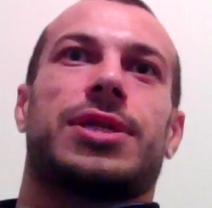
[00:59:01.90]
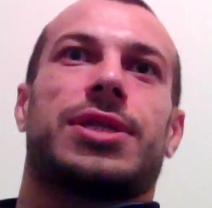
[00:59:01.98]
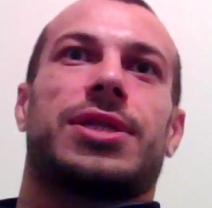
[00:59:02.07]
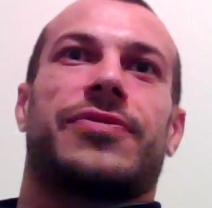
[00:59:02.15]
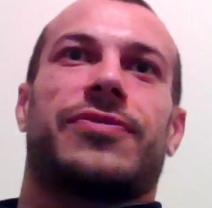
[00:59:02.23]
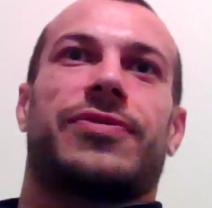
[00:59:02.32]
that are
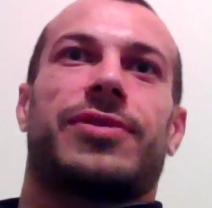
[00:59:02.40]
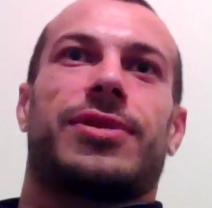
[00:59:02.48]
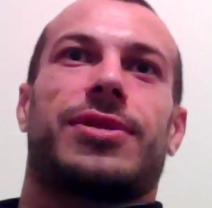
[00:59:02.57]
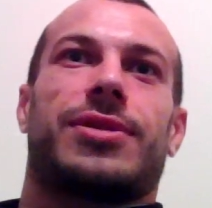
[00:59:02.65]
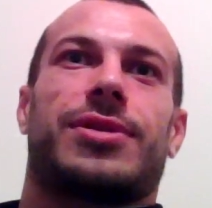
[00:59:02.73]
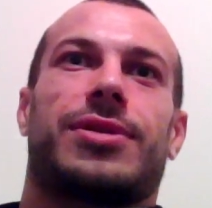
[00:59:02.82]

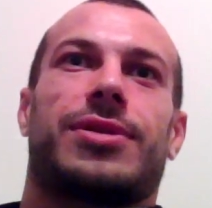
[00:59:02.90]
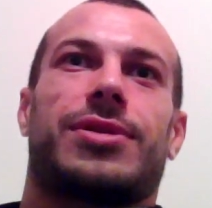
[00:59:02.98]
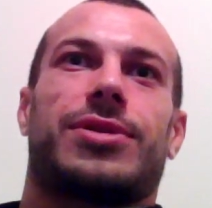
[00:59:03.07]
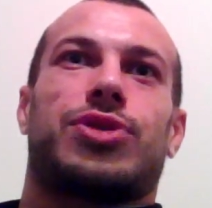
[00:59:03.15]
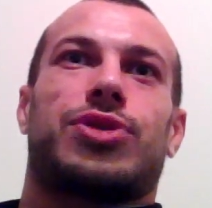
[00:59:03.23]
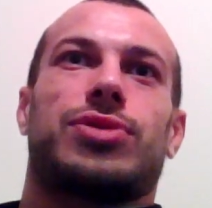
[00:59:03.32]
different
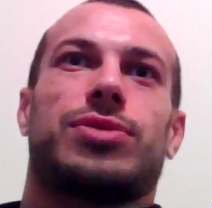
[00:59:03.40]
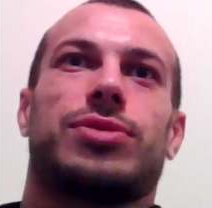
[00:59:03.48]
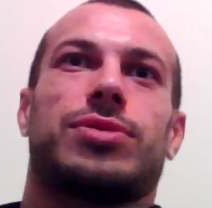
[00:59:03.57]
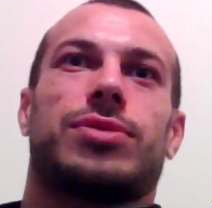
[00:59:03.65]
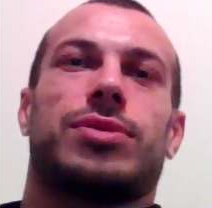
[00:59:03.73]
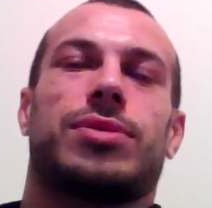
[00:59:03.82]

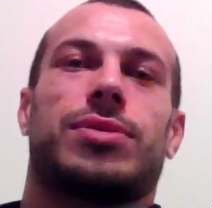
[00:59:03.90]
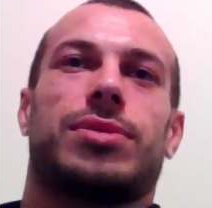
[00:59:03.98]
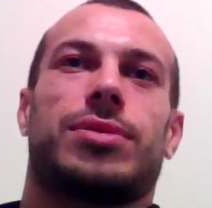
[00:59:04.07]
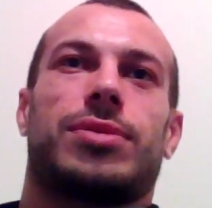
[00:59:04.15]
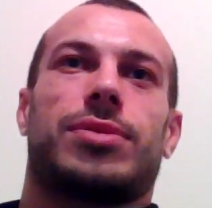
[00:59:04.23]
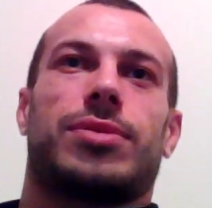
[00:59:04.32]
to
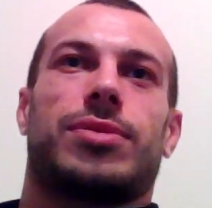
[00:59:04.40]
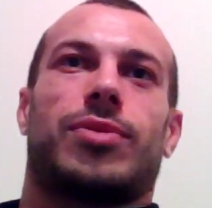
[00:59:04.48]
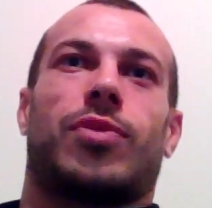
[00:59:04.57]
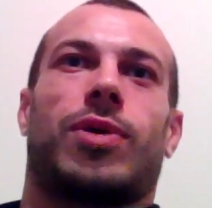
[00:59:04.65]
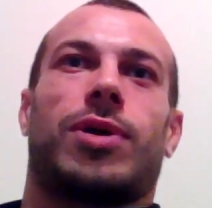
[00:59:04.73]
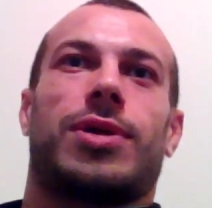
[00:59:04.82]

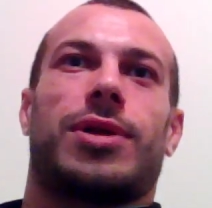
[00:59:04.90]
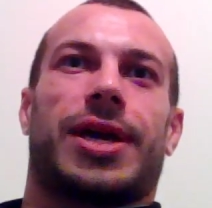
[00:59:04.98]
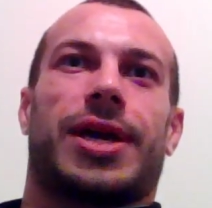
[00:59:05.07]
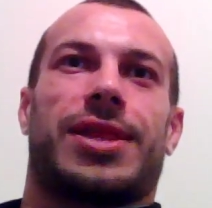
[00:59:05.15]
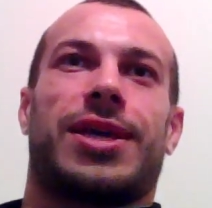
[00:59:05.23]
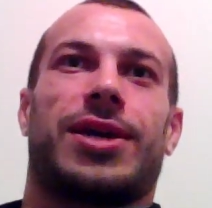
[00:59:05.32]

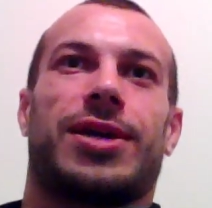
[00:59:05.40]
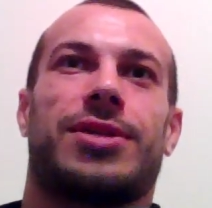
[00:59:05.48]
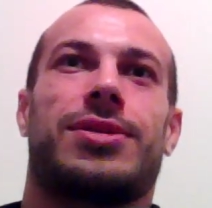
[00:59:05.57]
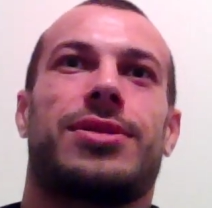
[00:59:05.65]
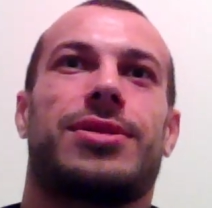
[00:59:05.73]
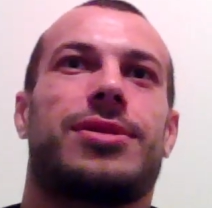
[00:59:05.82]
what I think
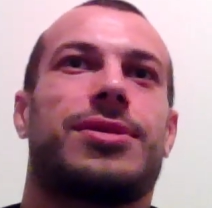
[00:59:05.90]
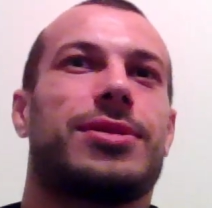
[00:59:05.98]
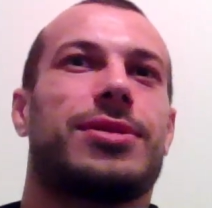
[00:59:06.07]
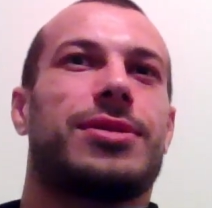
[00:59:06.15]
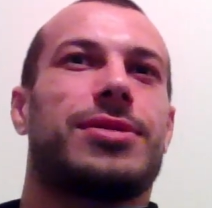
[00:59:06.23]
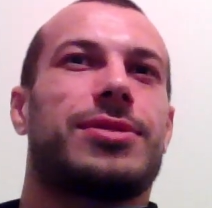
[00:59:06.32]
I
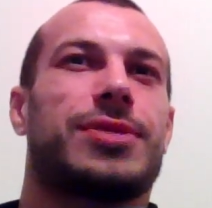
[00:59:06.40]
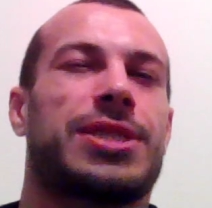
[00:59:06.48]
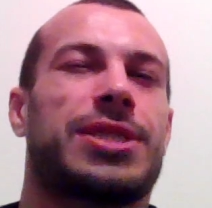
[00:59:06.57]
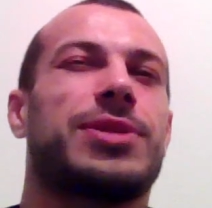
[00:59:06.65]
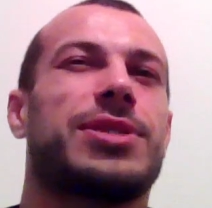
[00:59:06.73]
like.